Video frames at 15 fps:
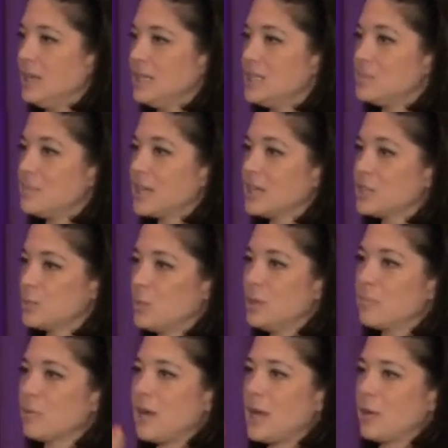is because we
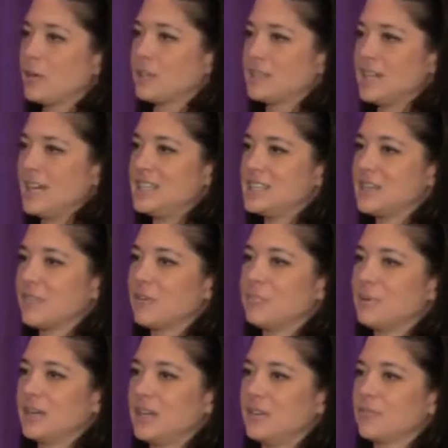prioritize
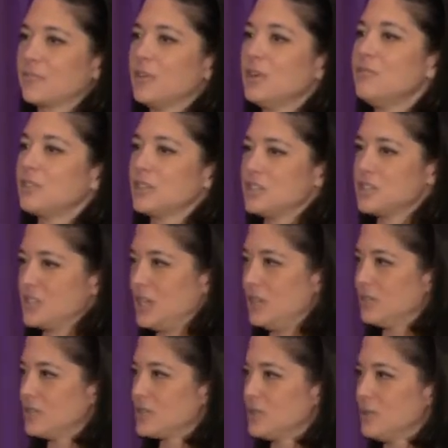everybody in front of
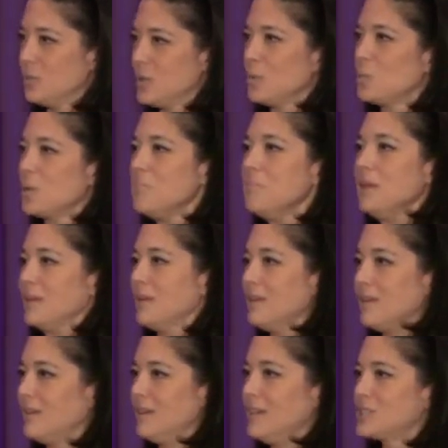ourselves. We're women.
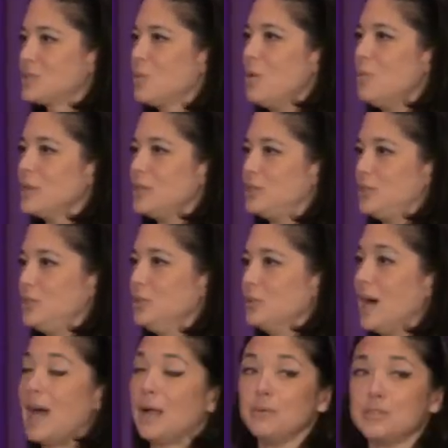It's what we do.
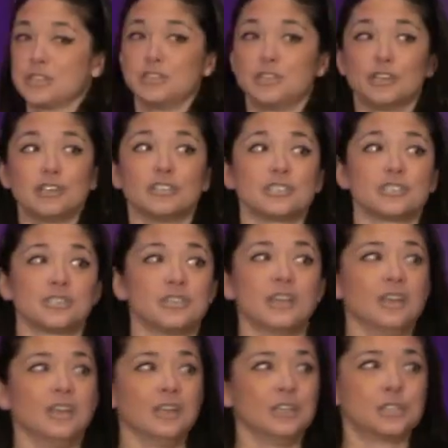I was a nurse,
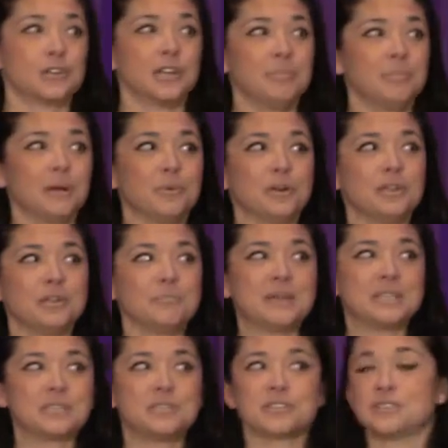trained by one of the
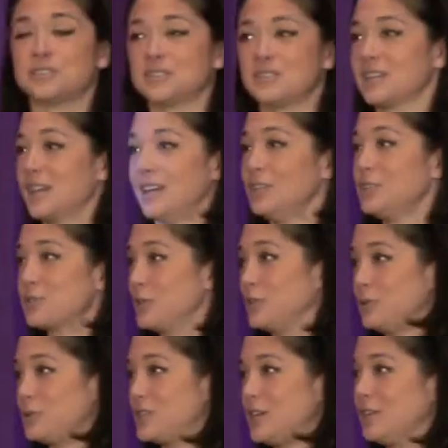best nurses in the country
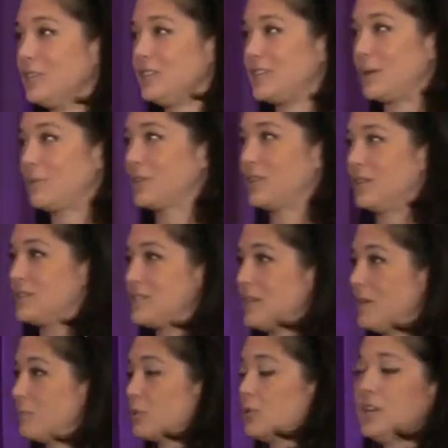who's here today with us,
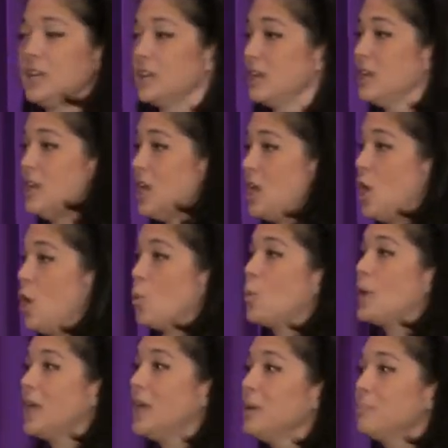Anne Marie, and
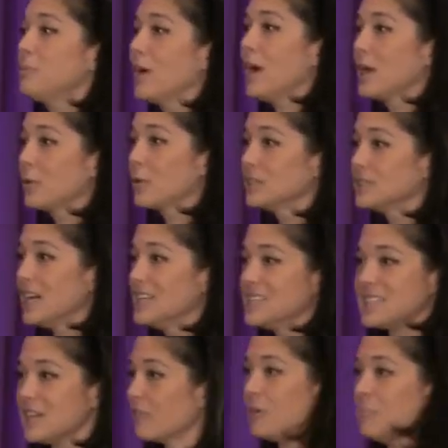we
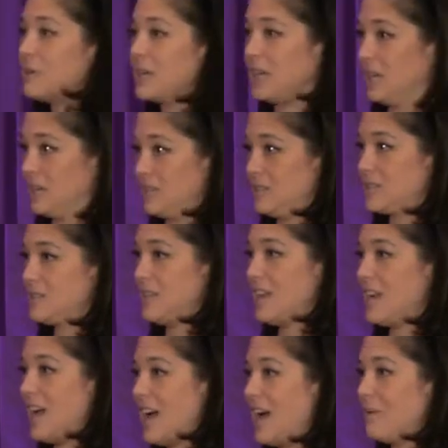prioritize everybody else,
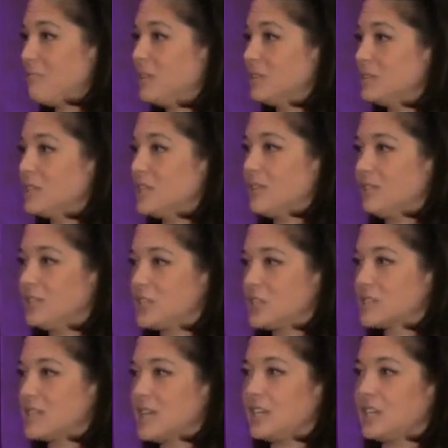and I'm guilty of it
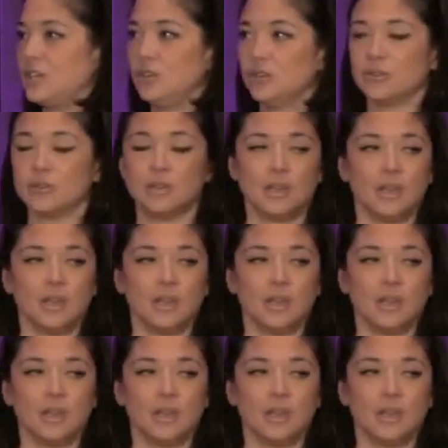just like you.